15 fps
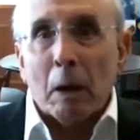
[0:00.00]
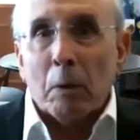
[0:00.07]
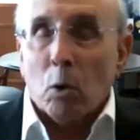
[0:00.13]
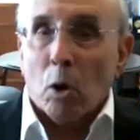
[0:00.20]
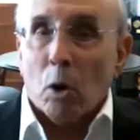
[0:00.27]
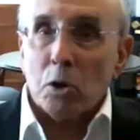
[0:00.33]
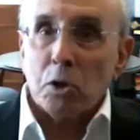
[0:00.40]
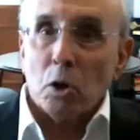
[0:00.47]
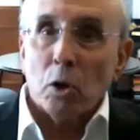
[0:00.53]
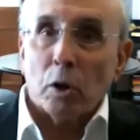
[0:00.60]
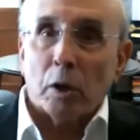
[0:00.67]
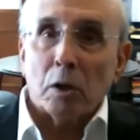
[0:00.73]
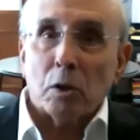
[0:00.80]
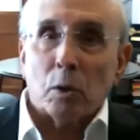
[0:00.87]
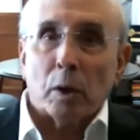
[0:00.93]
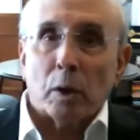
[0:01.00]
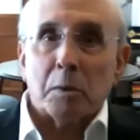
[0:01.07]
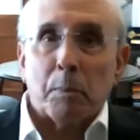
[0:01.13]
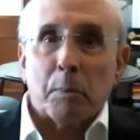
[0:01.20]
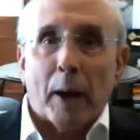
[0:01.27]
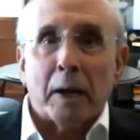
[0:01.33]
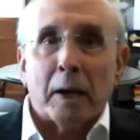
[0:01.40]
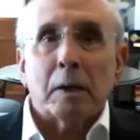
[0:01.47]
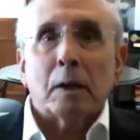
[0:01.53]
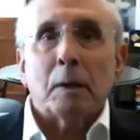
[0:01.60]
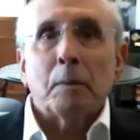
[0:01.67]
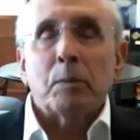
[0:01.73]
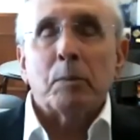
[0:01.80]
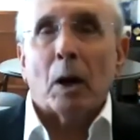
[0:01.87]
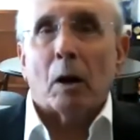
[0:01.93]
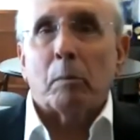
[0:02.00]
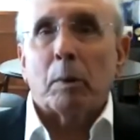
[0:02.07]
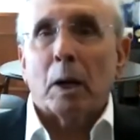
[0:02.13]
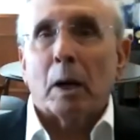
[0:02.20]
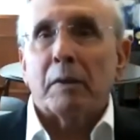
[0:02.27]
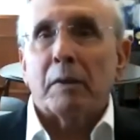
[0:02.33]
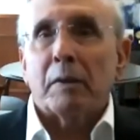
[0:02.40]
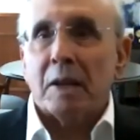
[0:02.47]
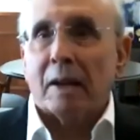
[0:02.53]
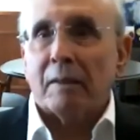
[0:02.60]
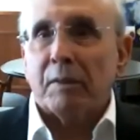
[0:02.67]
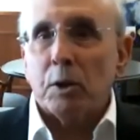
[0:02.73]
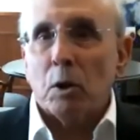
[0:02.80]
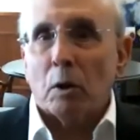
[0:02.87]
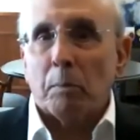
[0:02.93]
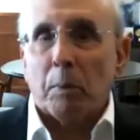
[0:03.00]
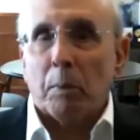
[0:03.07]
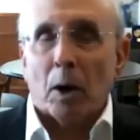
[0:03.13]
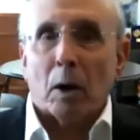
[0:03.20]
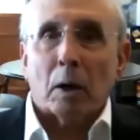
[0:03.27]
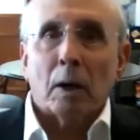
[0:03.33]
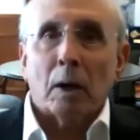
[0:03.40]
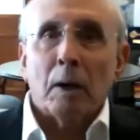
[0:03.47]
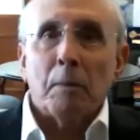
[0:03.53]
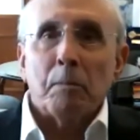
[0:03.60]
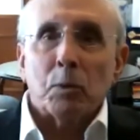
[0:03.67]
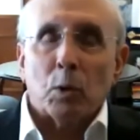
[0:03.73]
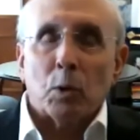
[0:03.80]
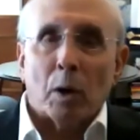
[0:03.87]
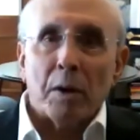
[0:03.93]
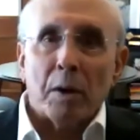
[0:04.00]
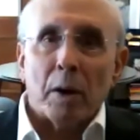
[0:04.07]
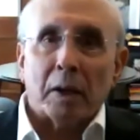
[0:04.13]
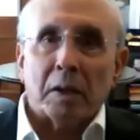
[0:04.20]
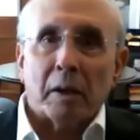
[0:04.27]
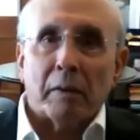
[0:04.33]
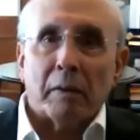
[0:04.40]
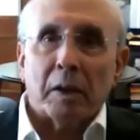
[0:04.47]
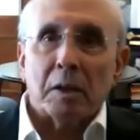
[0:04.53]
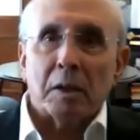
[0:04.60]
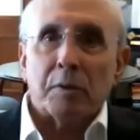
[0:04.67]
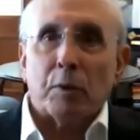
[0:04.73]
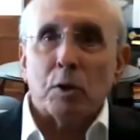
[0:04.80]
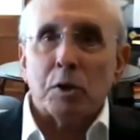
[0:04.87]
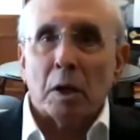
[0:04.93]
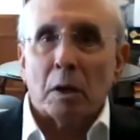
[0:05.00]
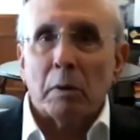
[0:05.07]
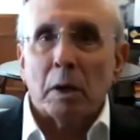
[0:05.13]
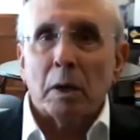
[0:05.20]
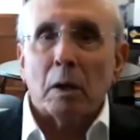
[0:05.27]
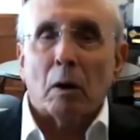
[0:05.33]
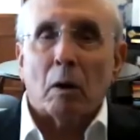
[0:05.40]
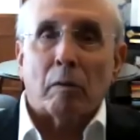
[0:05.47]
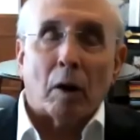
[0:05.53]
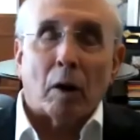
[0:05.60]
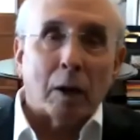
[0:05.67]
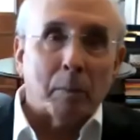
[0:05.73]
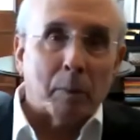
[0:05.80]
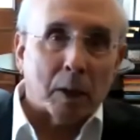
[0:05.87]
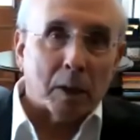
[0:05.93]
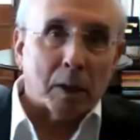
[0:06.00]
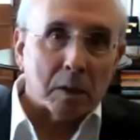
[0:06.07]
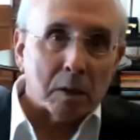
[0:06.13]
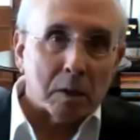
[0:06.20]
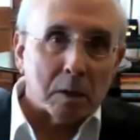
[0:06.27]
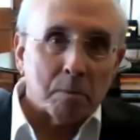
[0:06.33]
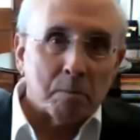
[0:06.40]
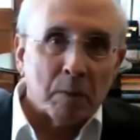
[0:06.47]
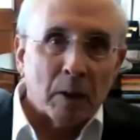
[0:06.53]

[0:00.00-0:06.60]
We're also looking to expand our beloved Salvador Park to other activities for children of all abilities.